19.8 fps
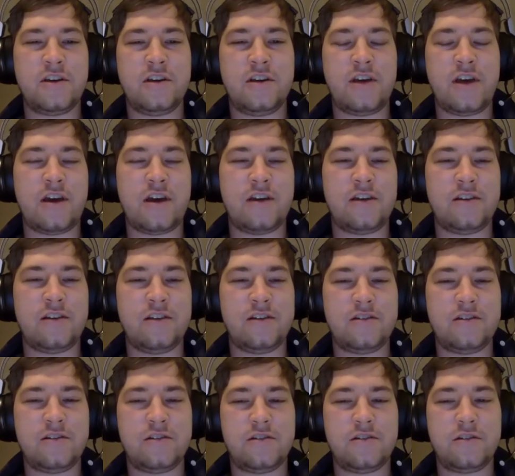Uh, yeah.
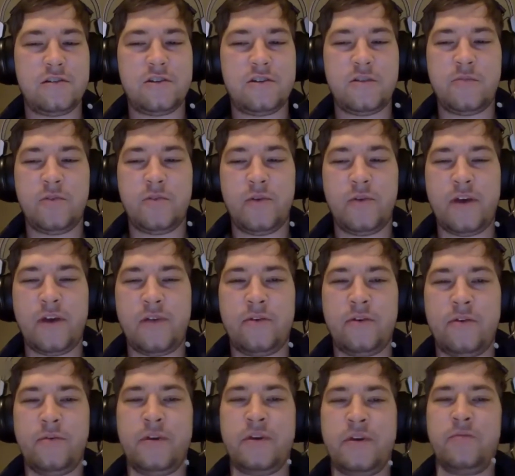Let's jump away.
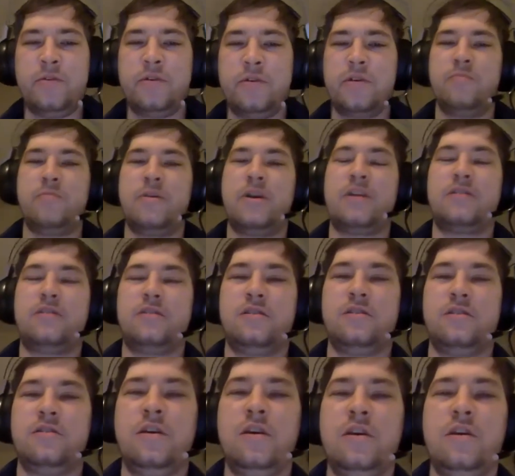We'll we we'll come back
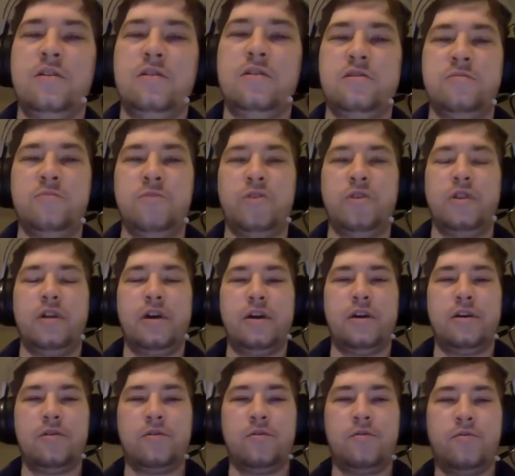to some more
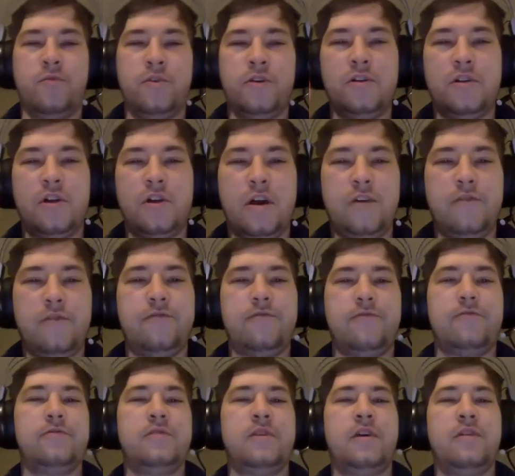like real life,
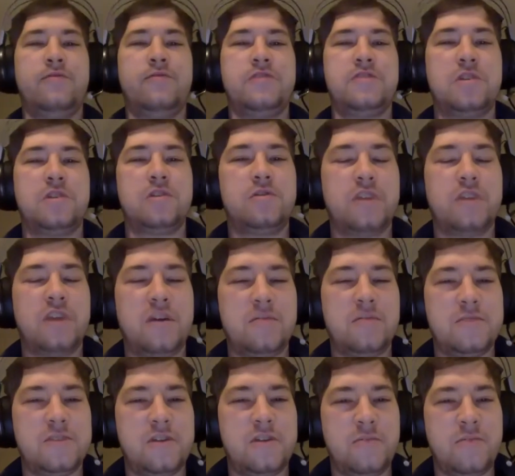like physical
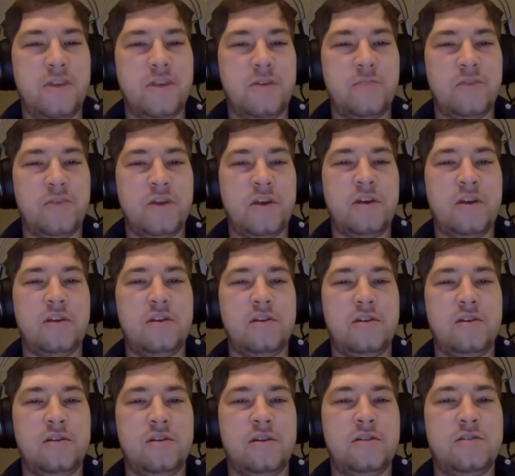games in a bit, but
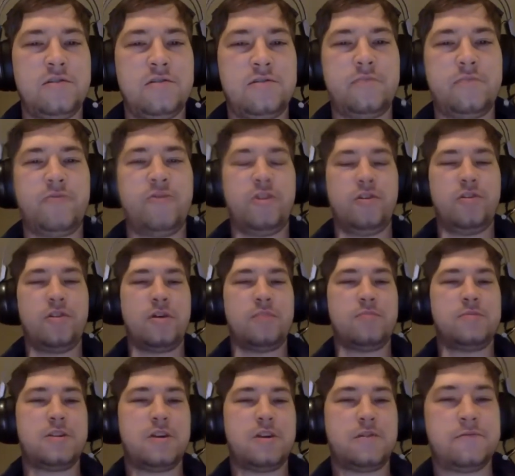let's do some video game
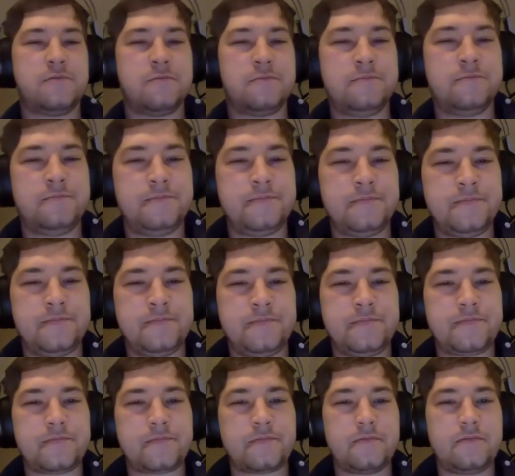stuff.
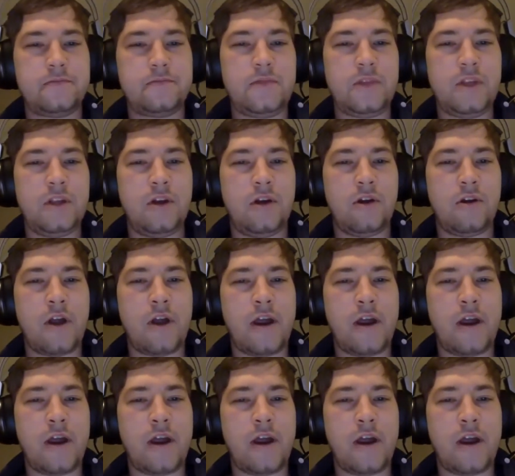Sure. Right.